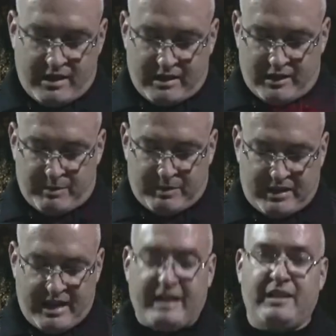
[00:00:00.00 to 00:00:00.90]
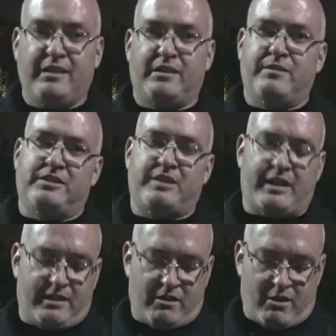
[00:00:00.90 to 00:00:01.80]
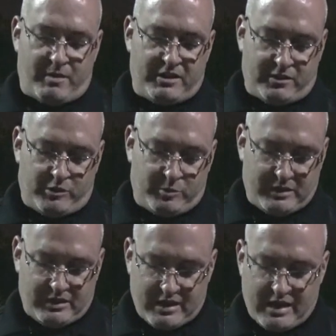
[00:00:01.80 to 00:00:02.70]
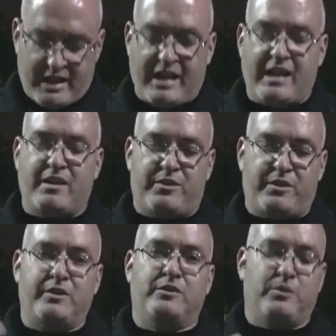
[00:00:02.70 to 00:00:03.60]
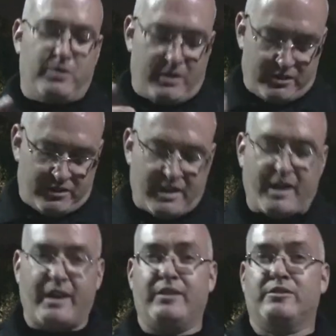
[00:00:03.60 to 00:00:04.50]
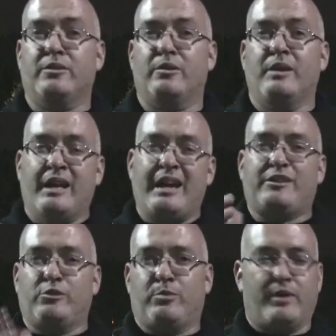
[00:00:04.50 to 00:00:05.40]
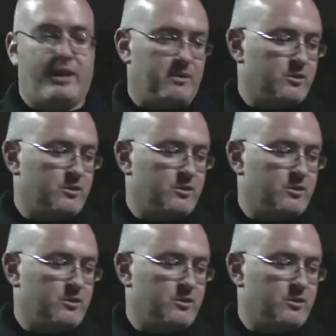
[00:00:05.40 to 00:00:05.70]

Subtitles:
ended up at 80th of a second on my shutter speed, and 3200 ISO at 2.8.